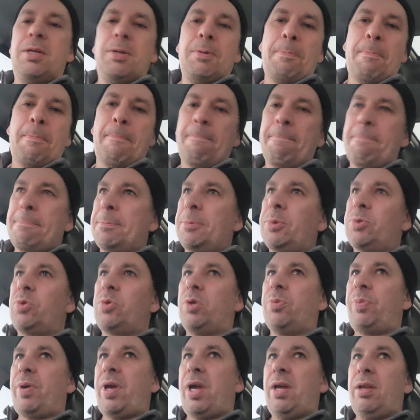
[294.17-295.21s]
It's
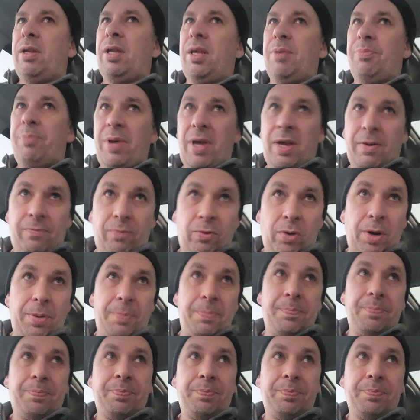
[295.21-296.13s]
worth paying, getting paid for.